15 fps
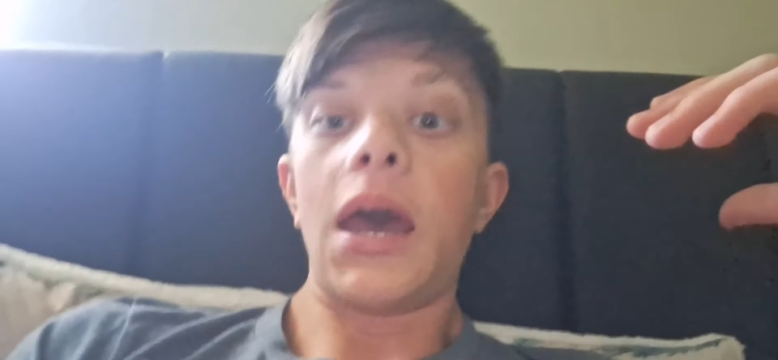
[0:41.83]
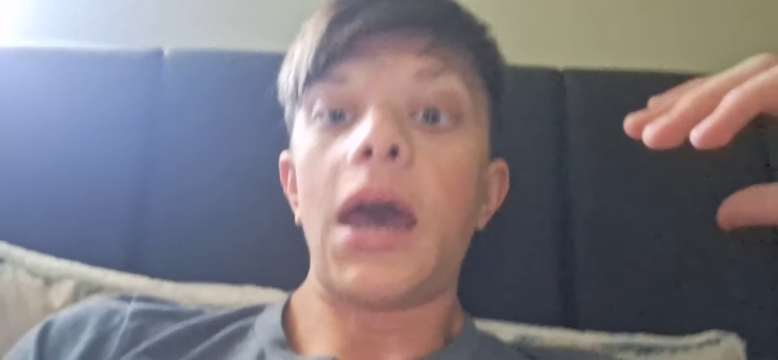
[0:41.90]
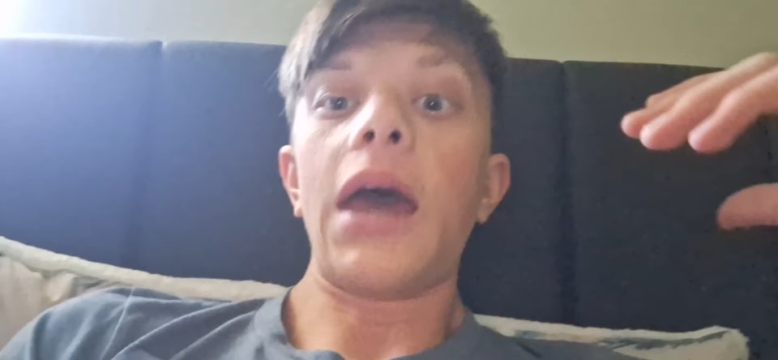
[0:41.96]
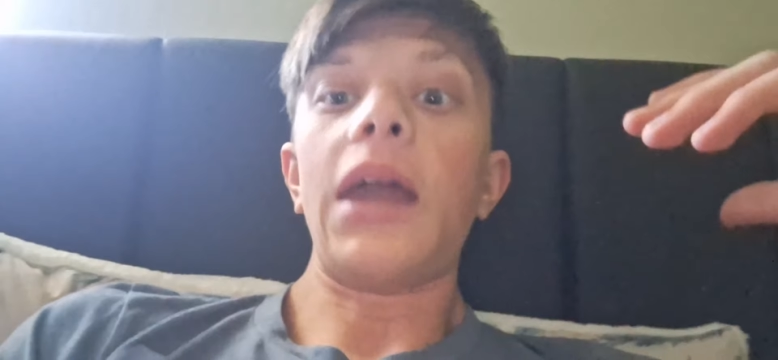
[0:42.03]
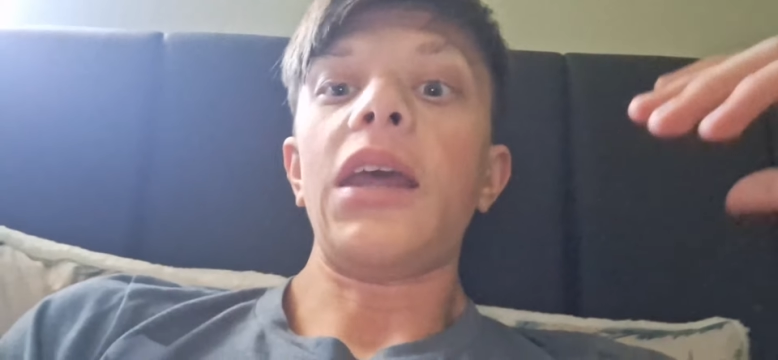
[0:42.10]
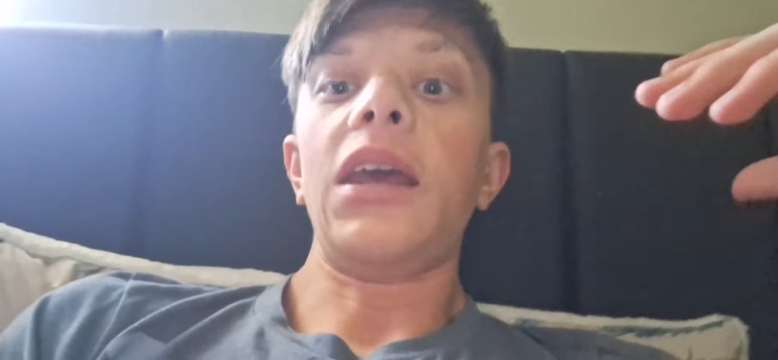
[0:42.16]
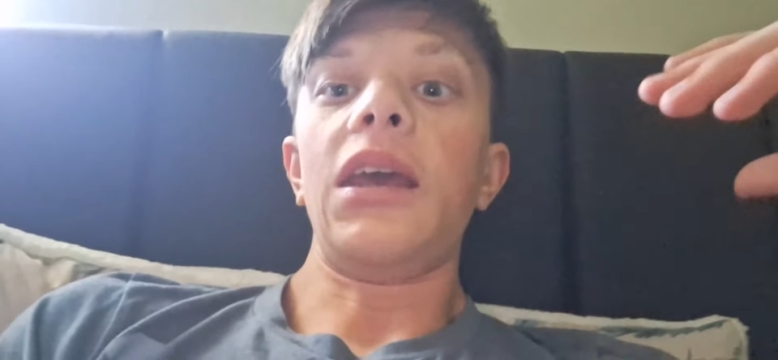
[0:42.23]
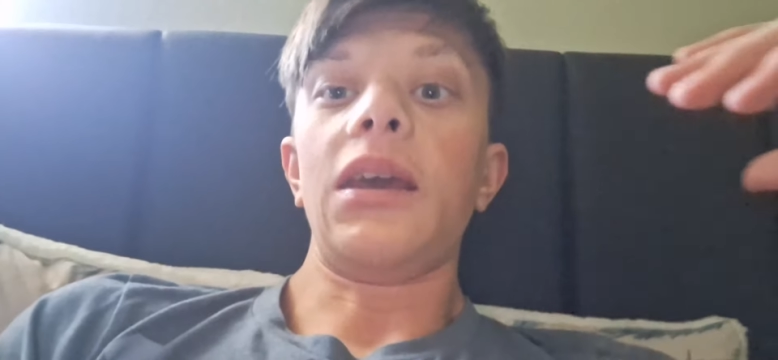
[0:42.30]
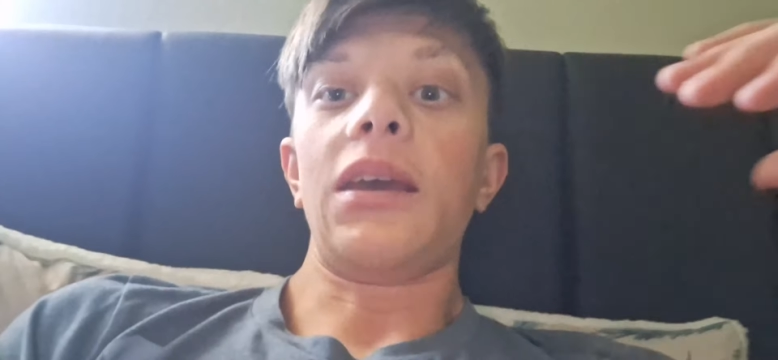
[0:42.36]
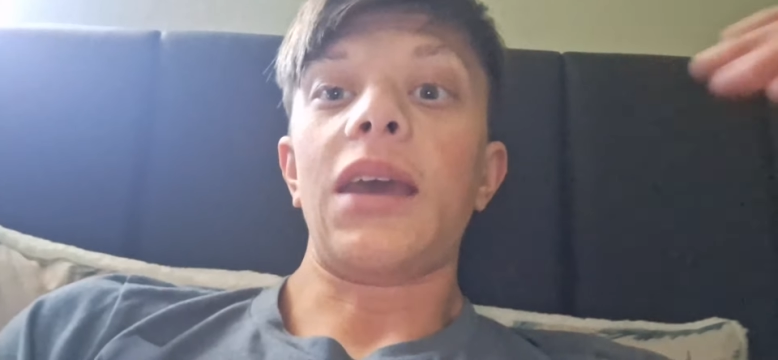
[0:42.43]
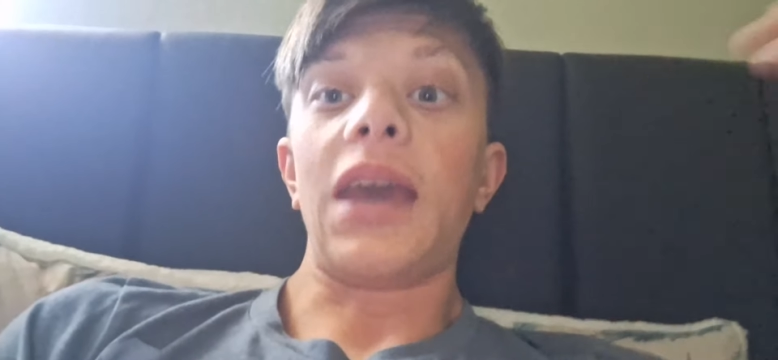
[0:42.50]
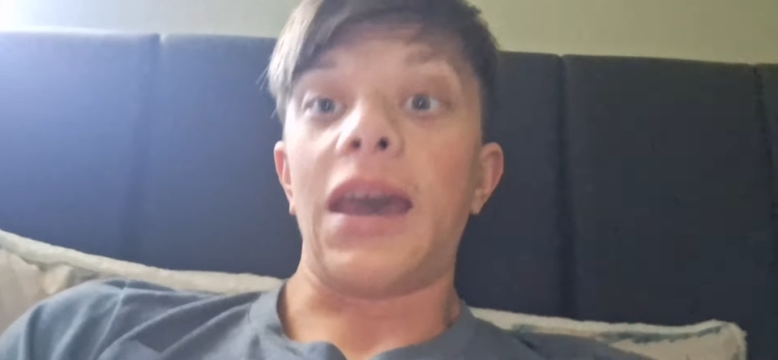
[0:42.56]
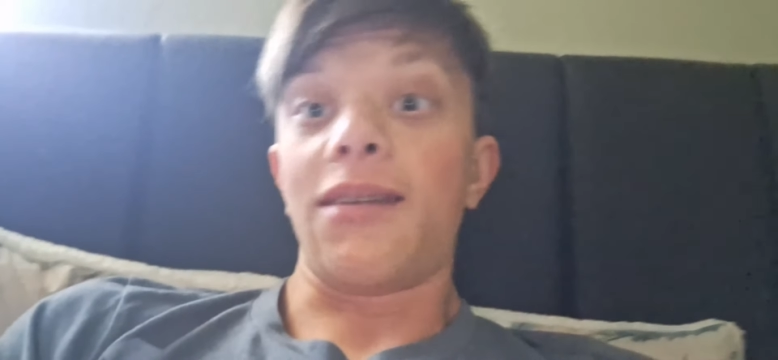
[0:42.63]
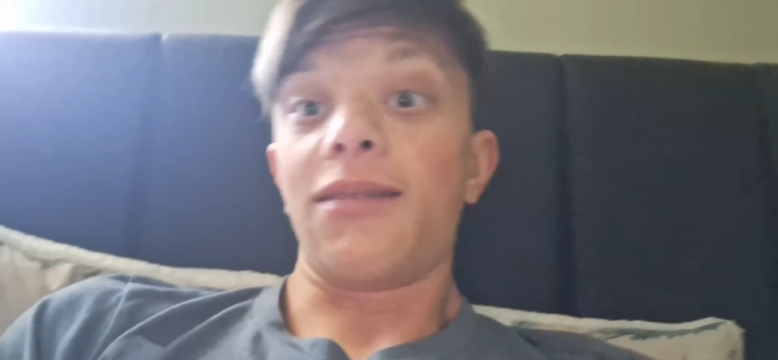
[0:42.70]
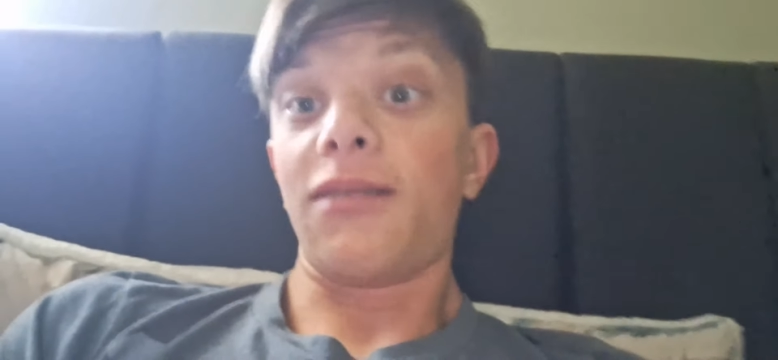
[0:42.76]
and he
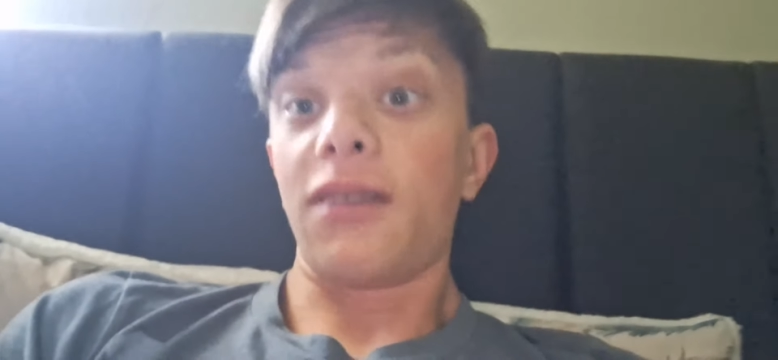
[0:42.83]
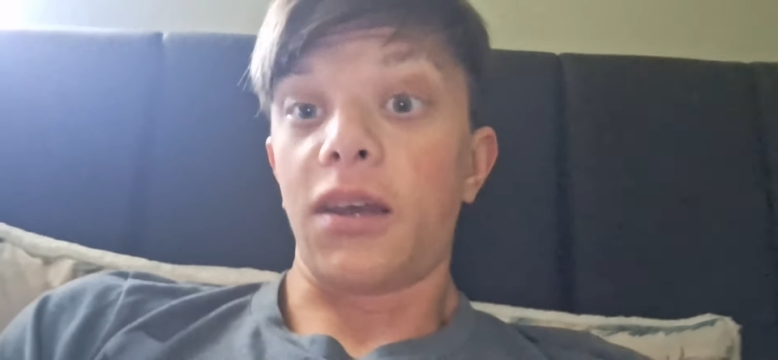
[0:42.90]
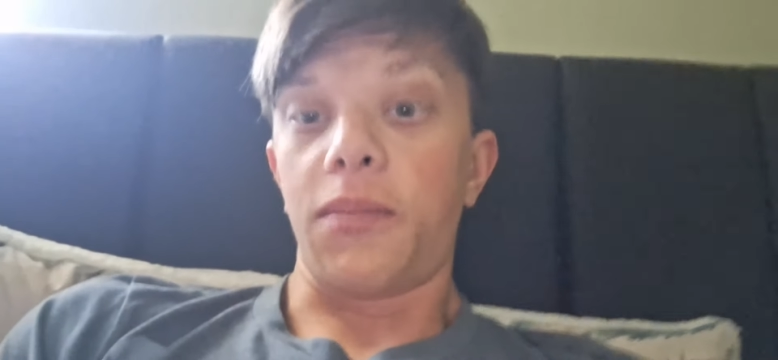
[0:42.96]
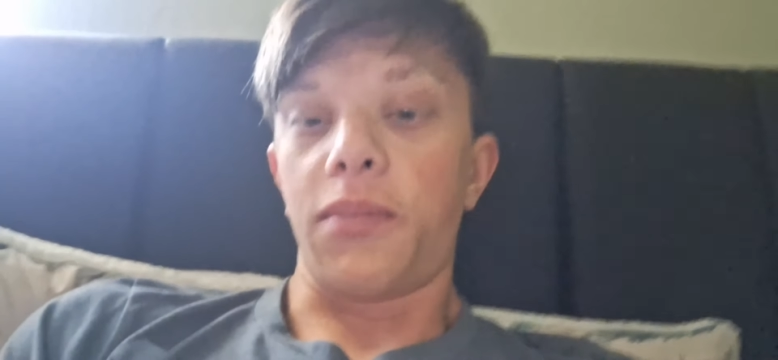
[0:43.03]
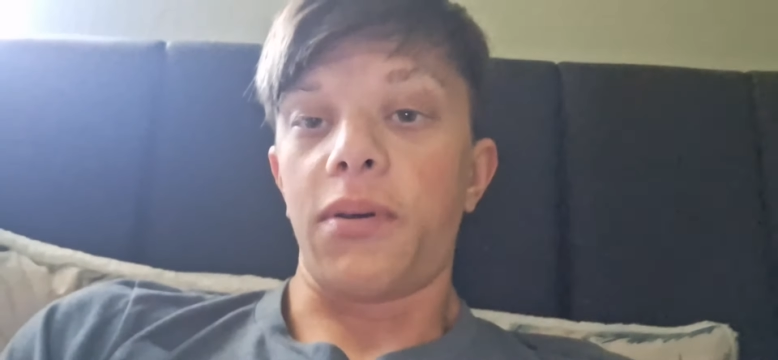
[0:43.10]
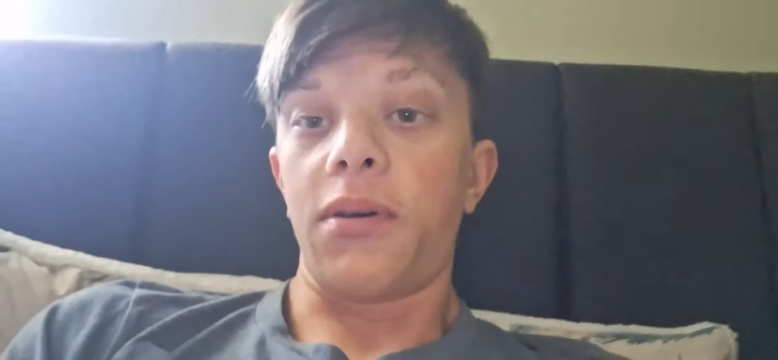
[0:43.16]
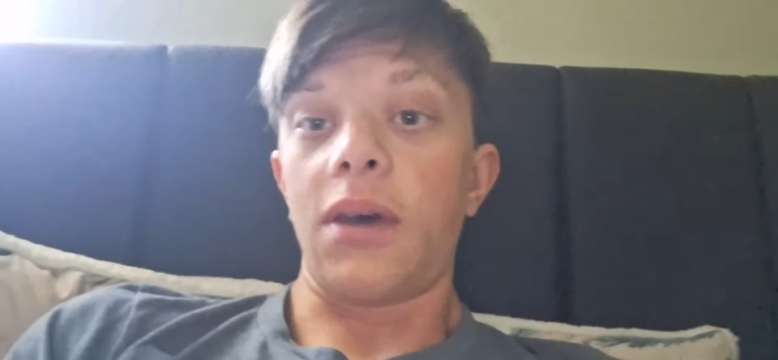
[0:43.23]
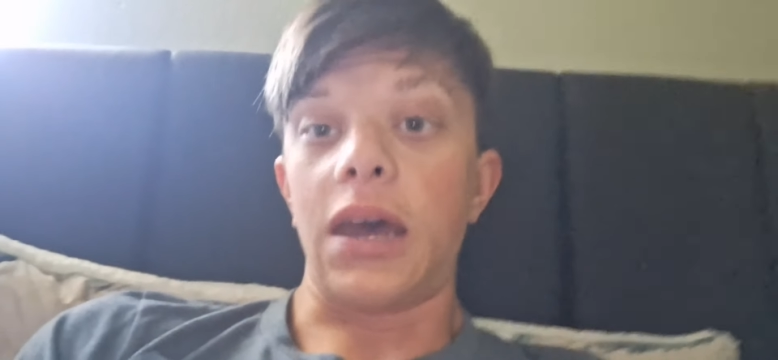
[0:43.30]
can't sleep,